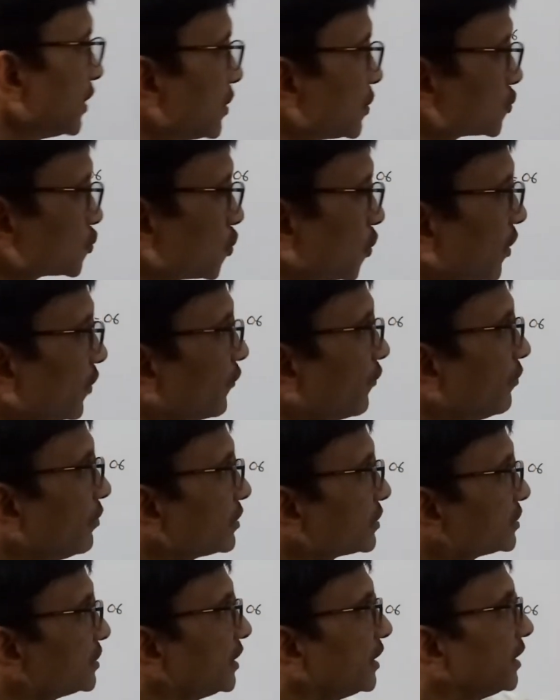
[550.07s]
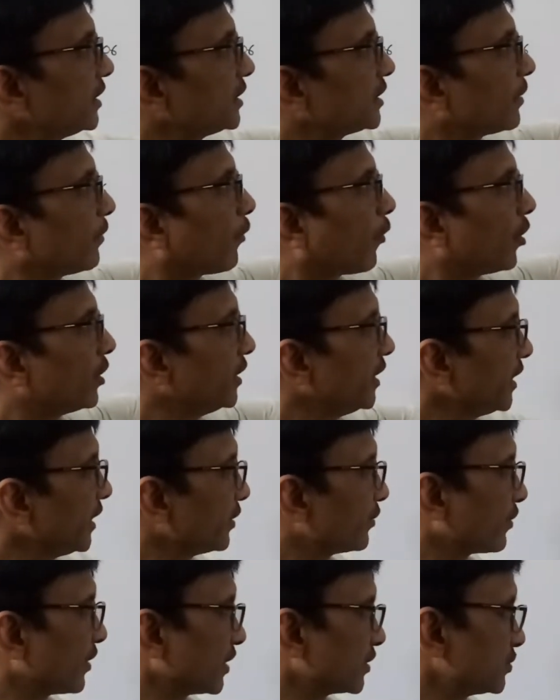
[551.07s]
So if you will see the bonding
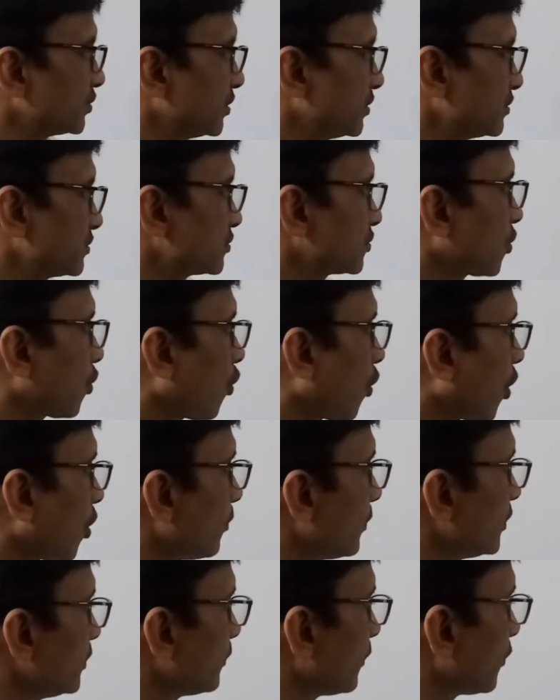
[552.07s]
interactions, how many